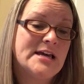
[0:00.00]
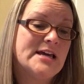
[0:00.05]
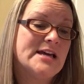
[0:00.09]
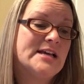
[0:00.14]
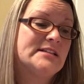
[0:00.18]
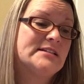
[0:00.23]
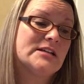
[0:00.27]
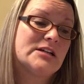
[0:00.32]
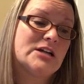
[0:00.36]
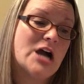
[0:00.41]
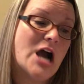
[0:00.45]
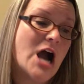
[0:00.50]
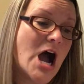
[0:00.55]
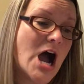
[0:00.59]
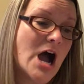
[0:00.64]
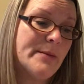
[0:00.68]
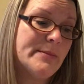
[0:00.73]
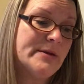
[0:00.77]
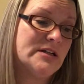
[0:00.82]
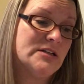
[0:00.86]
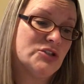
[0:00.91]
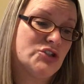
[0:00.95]
is a
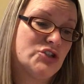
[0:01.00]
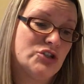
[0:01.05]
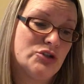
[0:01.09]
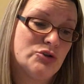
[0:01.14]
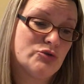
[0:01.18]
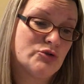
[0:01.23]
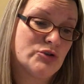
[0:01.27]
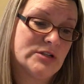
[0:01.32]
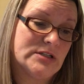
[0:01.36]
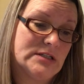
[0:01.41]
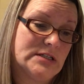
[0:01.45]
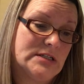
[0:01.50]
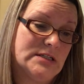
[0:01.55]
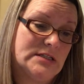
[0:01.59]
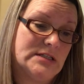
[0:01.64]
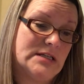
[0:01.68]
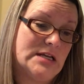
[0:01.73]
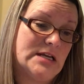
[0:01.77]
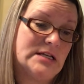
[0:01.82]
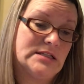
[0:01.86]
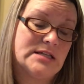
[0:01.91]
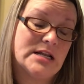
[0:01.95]
common children's
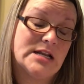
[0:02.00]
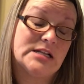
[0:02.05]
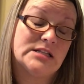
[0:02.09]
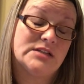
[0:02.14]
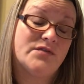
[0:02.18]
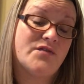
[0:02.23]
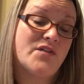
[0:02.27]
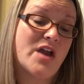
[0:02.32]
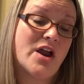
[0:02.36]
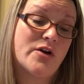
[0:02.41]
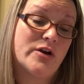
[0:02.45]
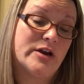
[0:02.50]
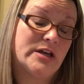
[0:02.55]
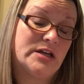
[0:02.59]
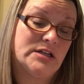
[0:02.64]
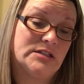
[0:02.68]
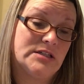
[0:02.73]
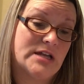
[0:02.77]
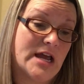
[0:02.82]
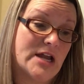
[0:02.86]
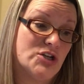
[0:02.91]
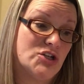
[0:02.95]
disease, and it's very
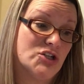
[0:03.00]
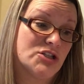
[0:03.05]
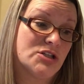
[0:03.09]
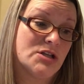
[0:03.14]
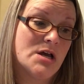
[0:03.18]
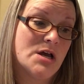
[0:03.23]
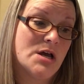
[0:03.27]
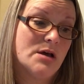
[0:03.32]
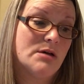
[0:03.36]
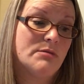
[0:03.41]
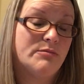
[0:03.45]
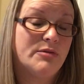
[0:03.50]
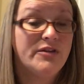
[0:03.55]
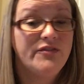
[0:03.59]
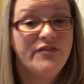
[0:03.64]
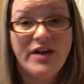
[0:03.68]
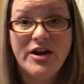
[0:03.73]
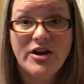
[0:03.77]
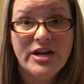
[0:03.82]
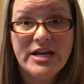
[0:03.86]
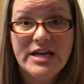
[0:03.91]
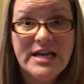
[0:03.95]
contagious, but
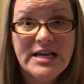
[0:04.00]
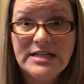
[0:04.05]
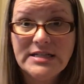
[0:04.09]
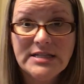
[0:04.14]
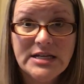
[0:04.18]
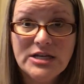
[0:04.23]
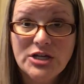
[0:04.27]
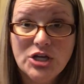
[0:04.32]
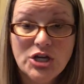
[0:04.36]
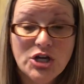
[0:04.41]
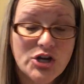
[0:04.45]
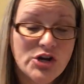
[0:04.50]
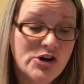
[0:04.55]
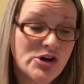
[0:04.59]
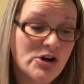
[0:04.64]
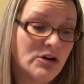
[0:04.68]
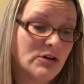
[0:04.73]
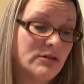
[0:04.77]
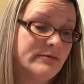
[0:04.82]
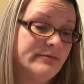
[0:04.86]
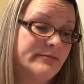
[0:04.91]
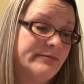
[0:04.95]
very easy to
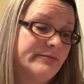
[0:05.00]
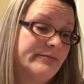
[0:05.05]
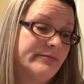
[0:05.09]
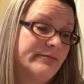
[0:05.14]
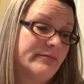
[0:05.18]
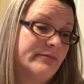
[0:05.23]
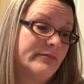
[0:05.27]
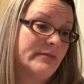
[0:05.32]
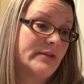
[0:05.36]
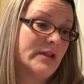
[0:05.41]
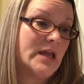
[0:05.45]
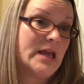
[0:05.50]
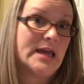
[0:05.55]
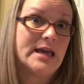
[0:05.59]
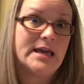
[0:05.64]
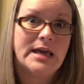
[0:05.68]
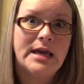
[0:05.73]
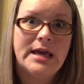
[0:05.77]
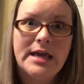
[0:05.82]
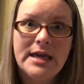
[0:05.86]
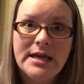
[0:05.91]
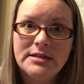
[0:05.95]
cure."
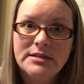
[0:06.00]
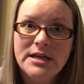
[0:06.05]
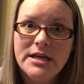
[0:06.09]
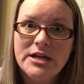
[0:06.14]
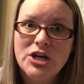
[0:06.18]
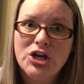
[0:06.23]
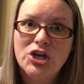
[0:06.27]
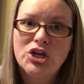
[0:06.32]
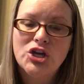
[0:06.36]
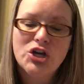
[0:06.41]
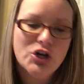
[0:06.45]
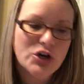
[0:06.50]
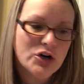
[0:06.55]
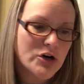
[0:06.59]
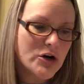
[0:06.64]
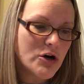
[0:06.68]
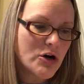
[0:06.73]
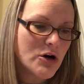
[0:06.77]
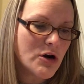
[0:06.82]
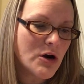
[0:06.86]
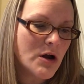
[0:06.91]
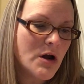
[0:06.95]
"Easy to
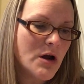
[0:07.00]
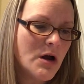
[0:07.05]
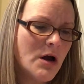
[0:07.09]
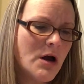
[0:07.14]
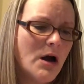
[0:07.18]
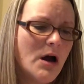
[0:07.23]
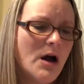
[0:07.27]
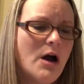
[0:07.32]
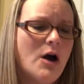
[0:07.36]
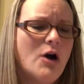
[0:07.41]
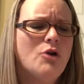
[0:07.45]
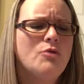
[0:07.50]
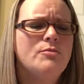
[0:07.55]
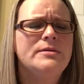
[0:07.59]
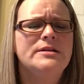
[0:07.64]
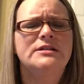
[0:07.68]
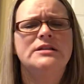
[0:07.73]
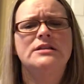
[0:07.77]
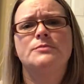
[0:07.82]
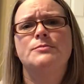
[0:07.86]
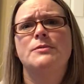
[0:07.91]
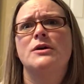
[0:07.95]
cure? Oh,
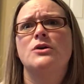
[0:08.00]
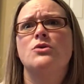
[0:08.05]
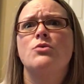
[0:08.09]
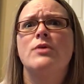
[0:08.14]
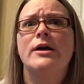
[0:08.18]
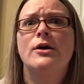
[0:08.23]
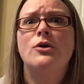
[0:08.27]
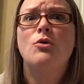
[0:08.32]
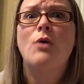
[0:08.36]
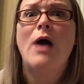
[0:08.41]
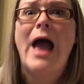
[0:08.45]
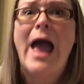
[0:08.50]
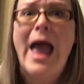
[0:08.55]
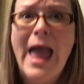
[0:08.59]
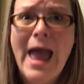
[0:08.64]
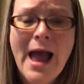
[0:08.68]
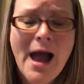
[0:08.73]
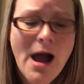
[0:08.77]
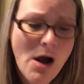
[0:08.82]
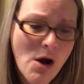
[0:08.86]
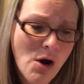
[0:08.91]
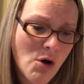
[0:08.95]
Mrs. Piggle-Wiggle,
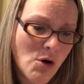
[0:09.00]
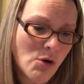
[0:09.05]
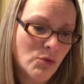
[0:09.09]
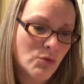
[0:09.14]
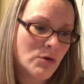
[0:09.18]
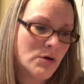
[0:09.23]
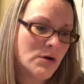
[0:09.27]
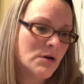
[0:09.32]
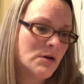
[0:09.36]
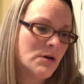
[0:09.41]
how?"